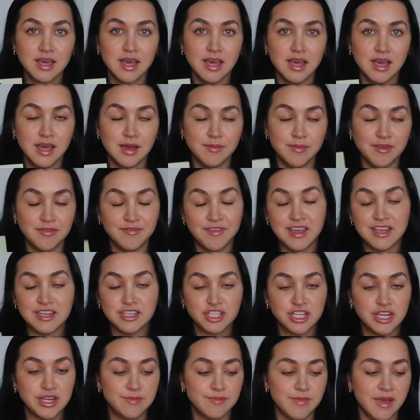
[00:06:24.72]
um, a face
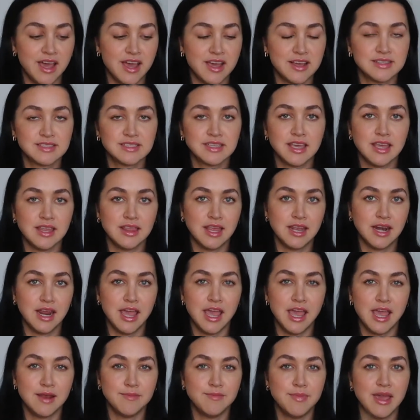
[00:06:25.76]
sheet mask, and then a
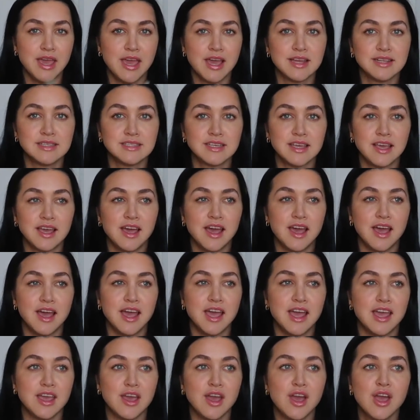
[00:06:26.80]
headband.
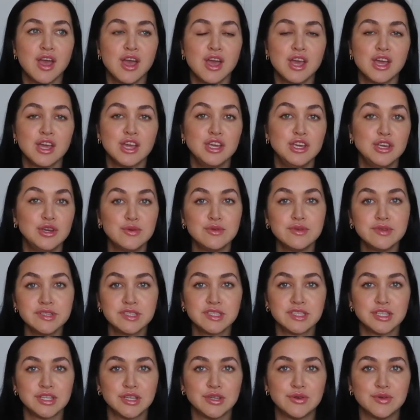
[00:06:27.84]
I
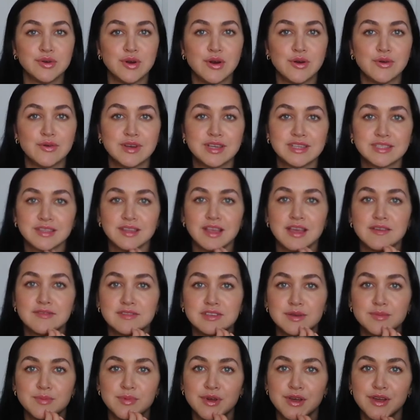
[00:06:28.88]
used to always love
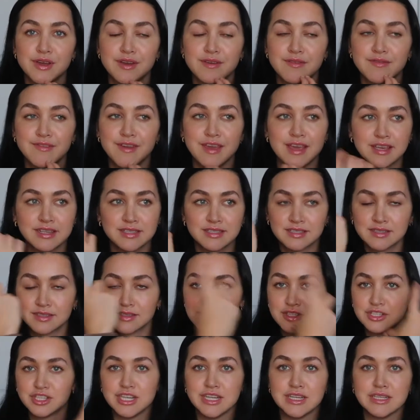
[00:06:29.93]
to put face
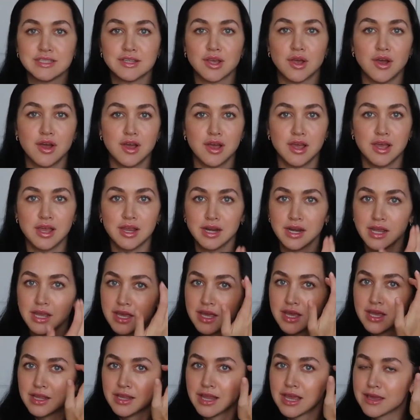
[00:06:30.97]
sheets on
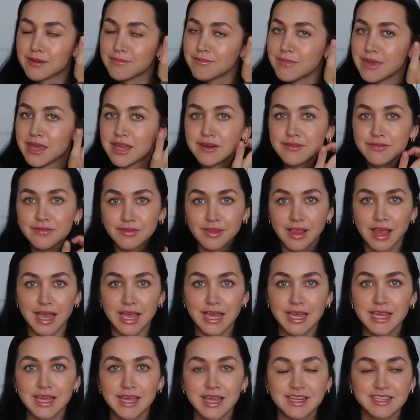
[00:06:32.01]
like
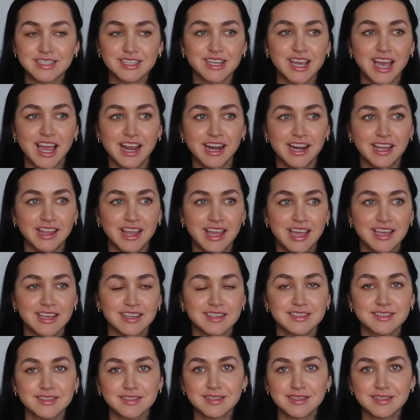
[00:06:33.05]
mid-flight to kind of like